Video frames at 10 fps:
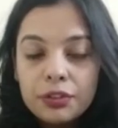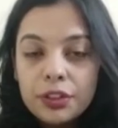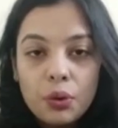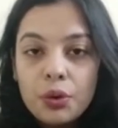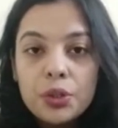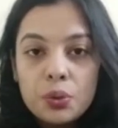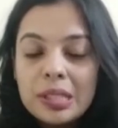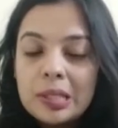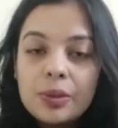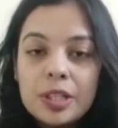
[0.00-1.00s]
no use.
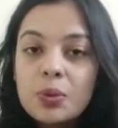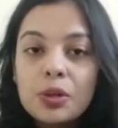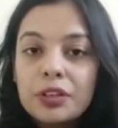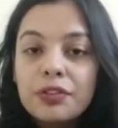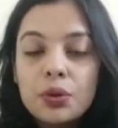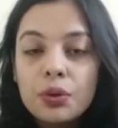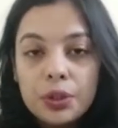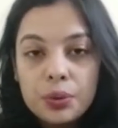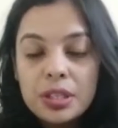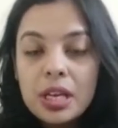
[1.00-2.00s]
These words were of no
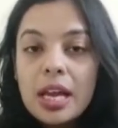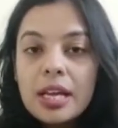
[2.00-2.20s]
use.